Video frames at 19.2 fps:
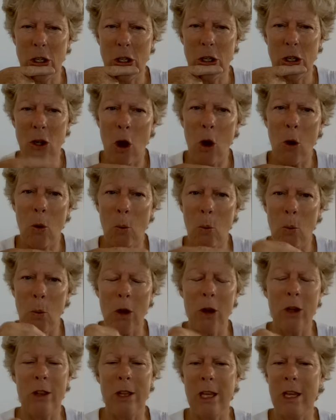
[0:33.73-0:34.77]
not
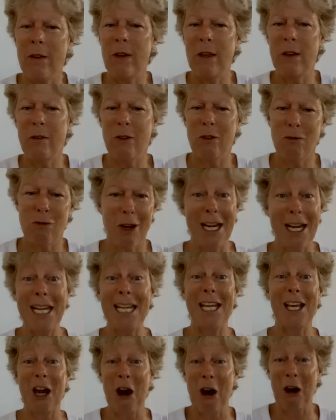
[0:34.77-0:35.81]
worthy of even
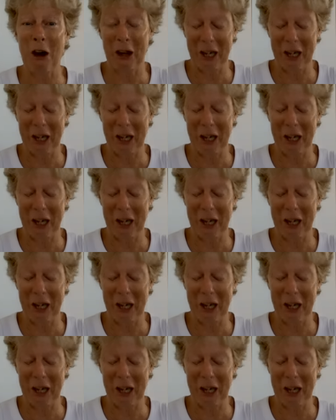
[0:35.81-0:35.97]
reading